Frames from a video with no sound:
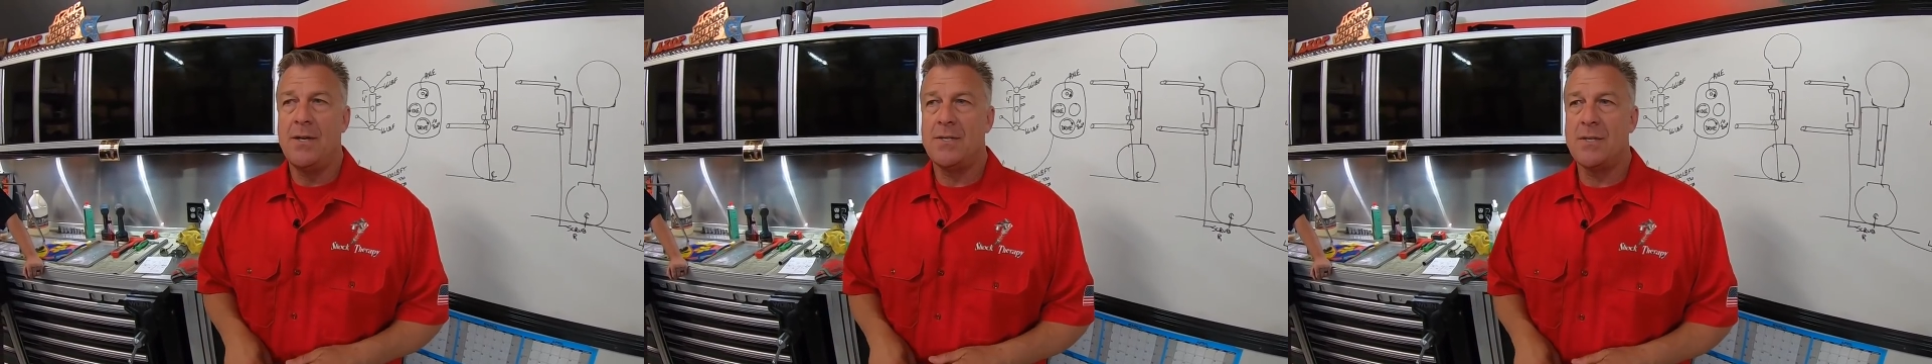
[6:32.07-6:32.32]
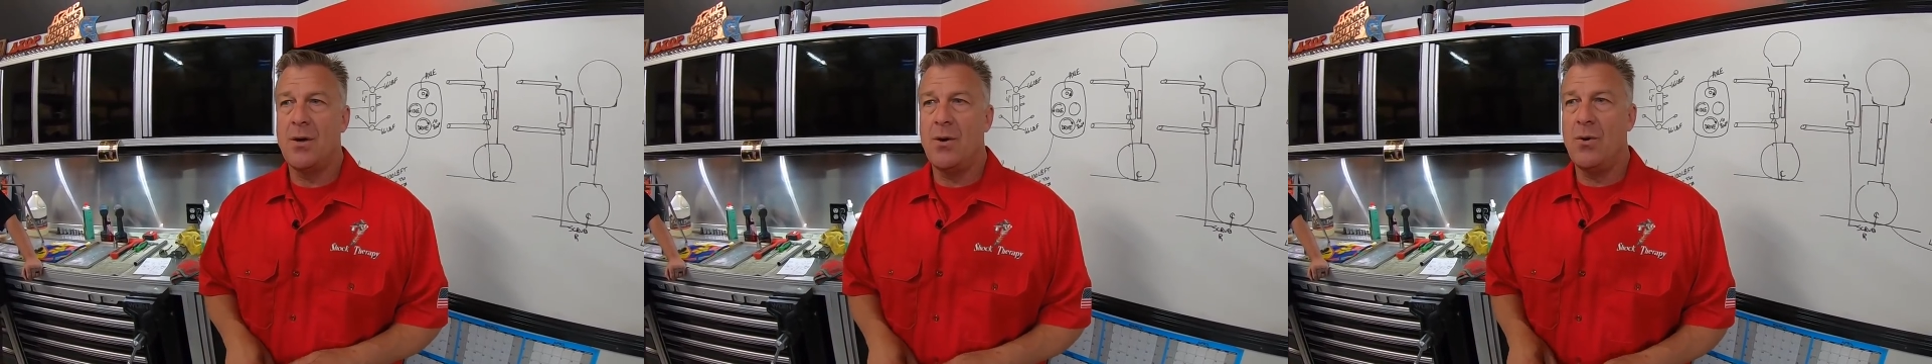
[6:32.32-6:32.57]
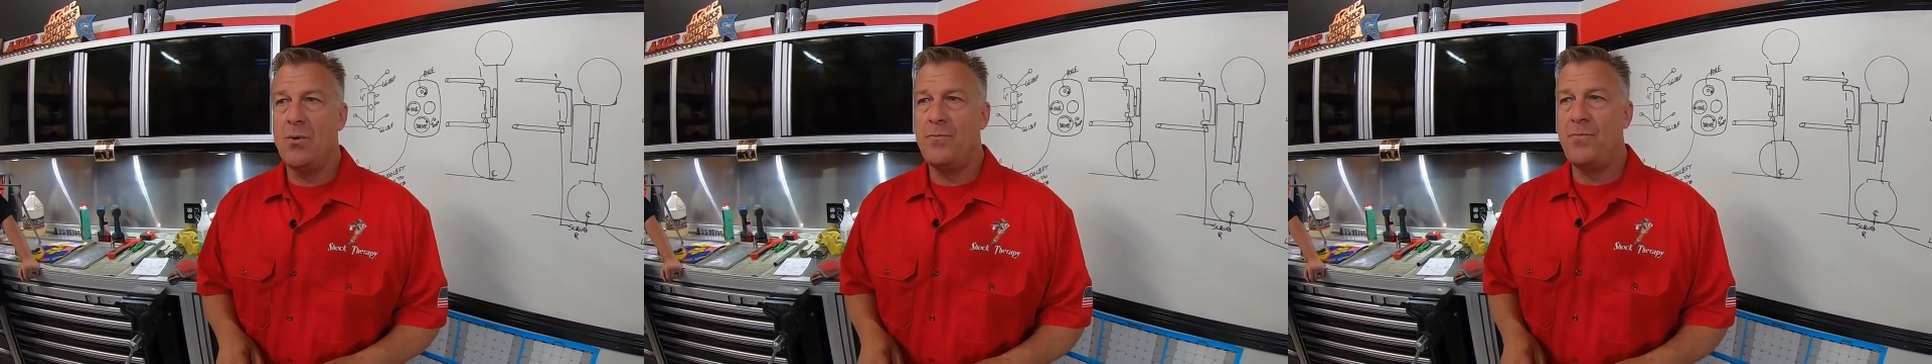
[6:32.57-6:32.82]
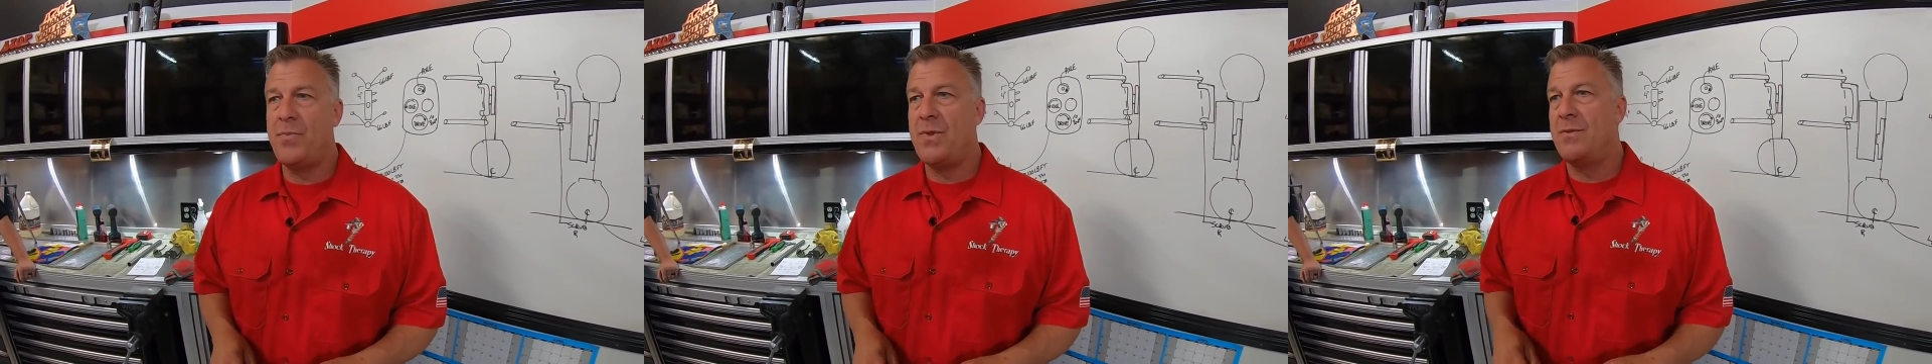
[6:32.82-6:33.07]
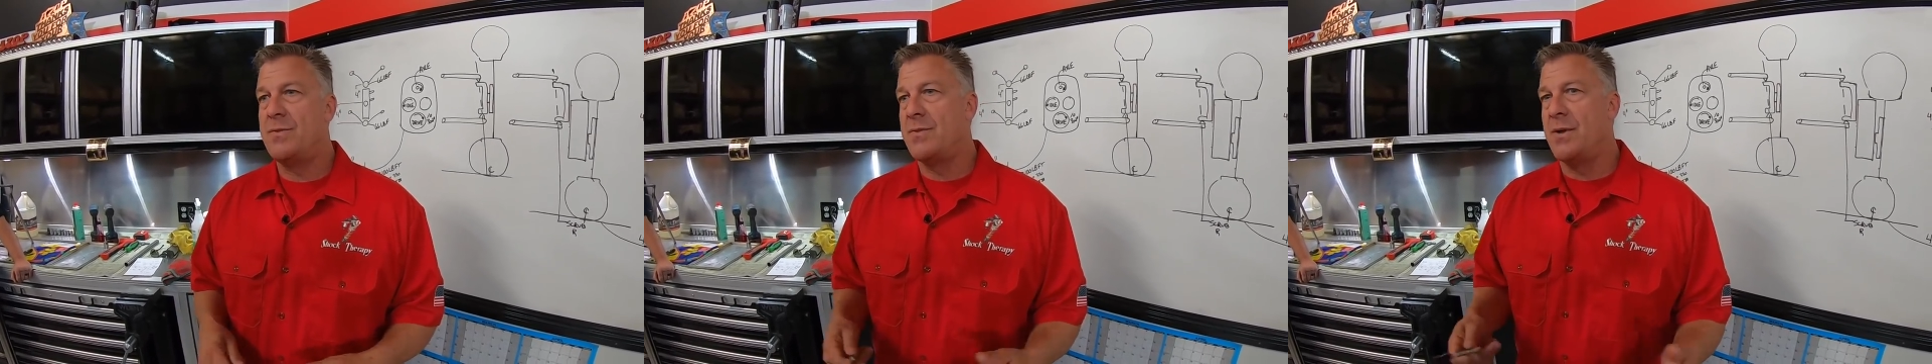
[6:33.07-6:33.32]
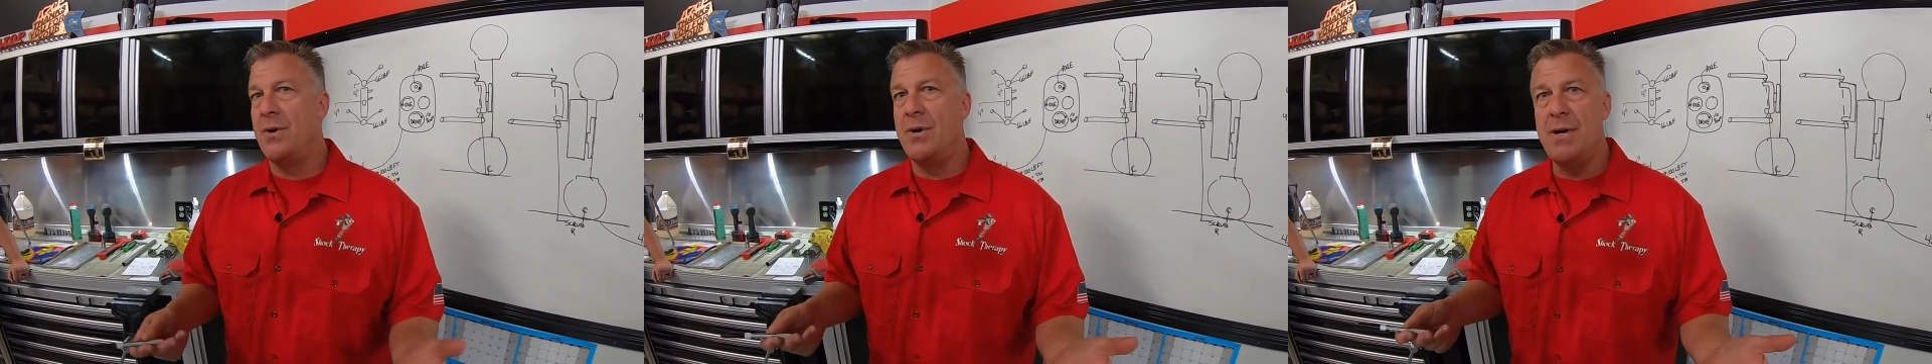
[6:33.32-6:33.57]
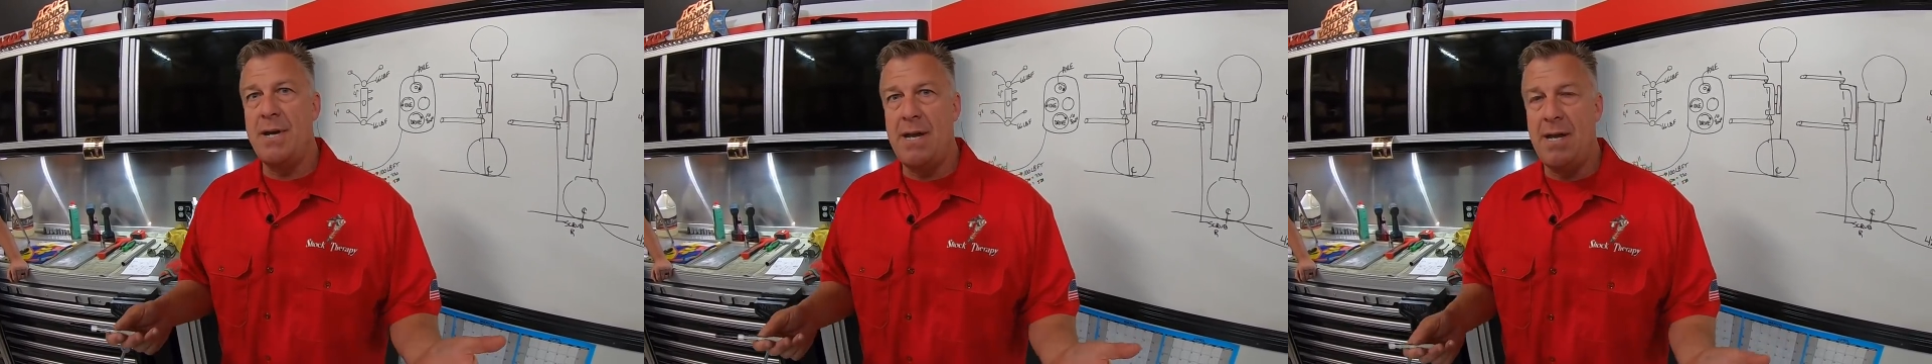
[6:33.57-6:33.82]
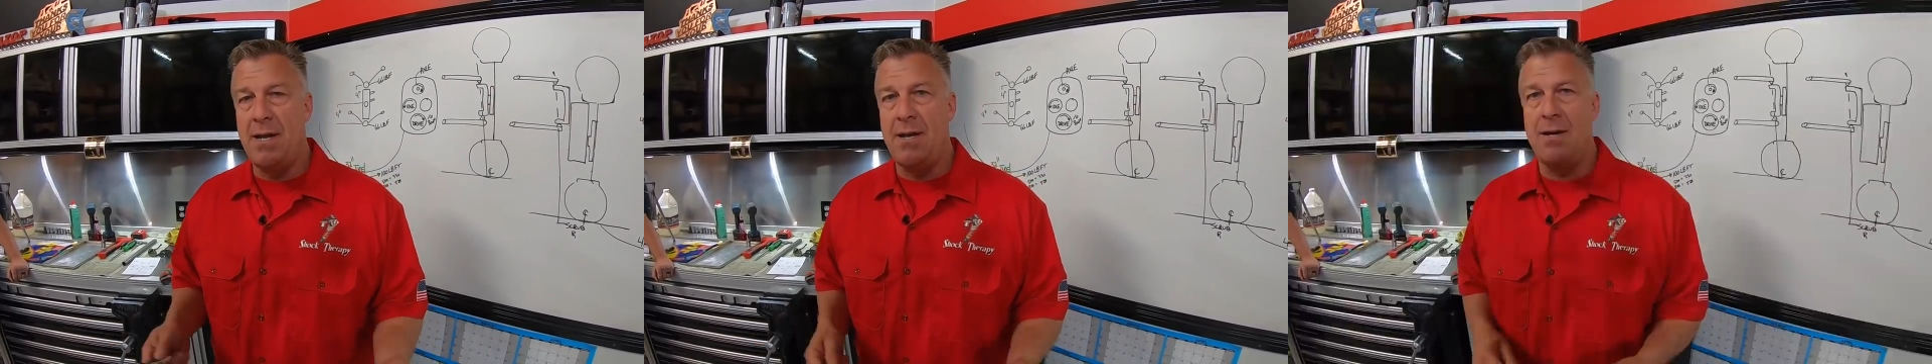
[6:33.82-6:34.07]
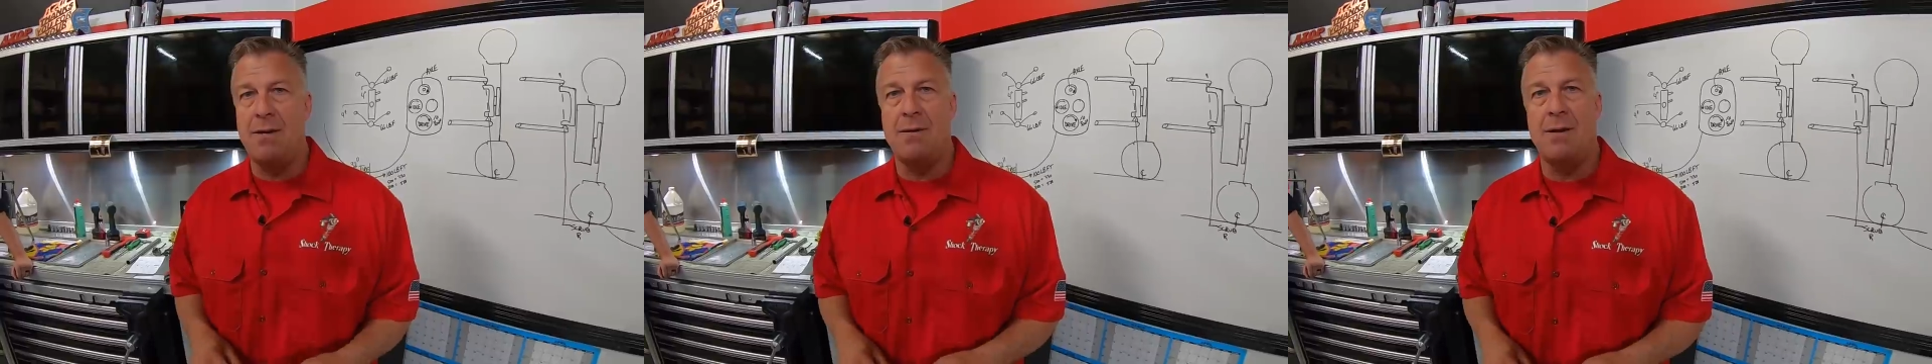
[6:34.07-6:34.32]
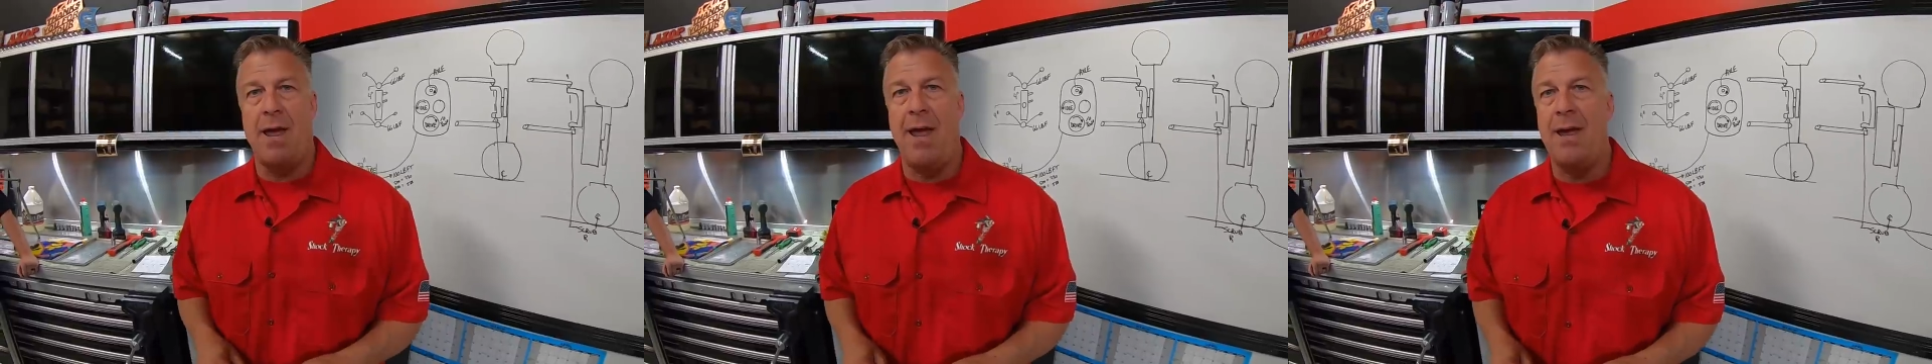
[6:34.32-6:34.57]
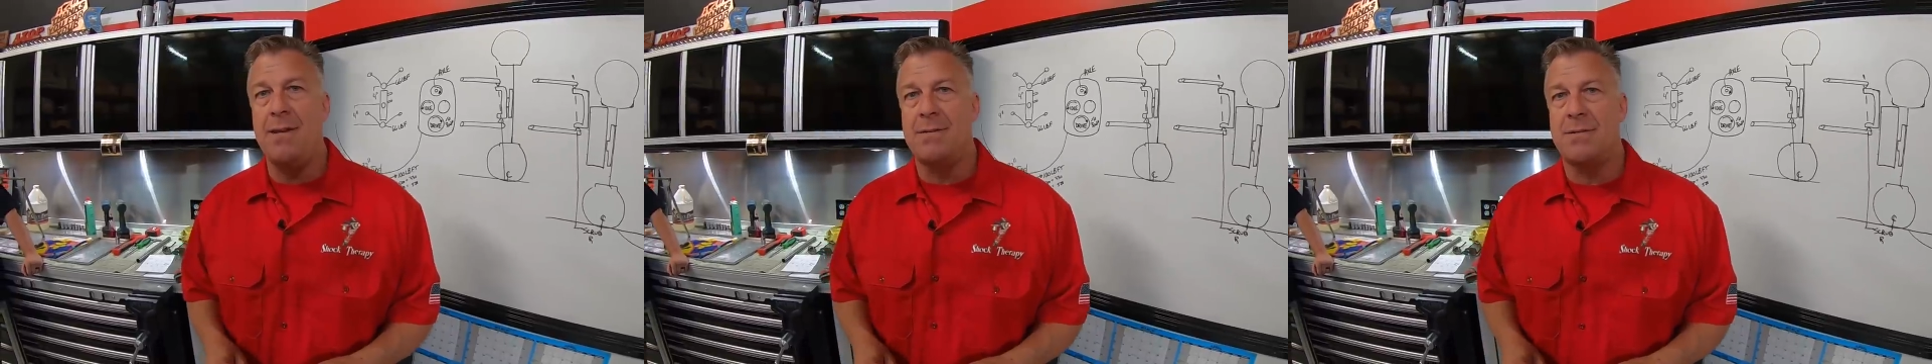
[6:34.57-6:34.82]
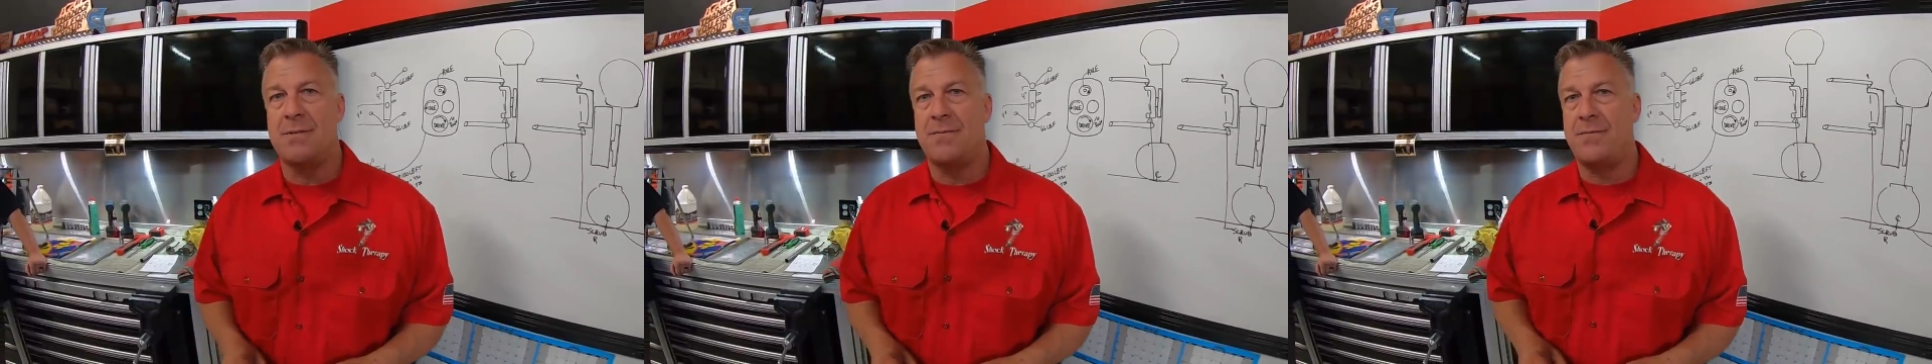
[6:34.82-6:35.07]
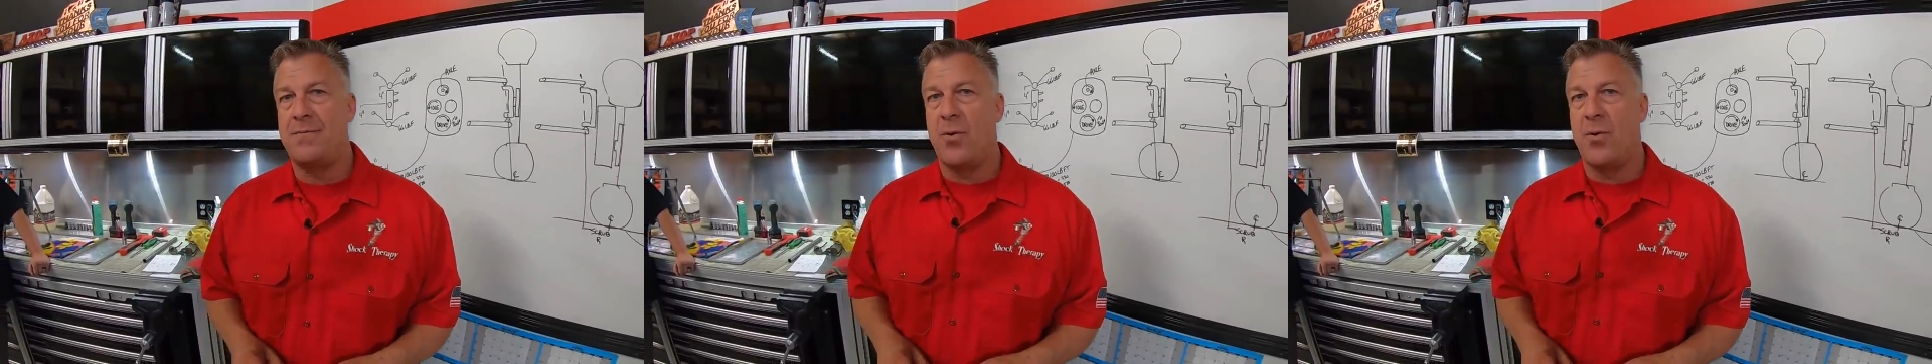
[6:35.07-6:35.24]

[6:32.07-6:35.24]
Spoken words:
so 38s,